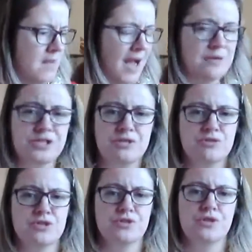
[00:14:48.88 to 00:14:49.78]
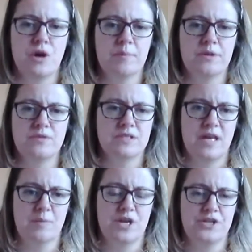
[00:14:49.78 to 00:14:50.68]
Our children should not be under
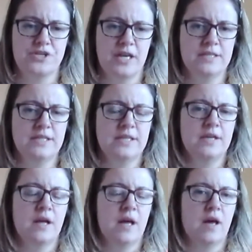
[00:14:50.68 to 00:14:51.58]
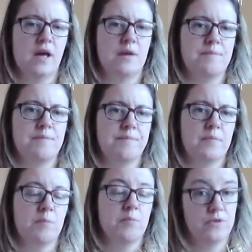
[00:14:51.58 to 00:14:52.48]
that pressure,
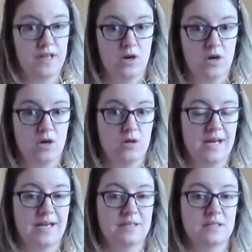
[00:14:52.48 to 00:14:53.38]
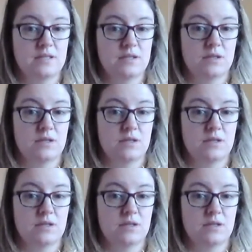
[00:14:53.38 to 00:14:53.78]
but they are, and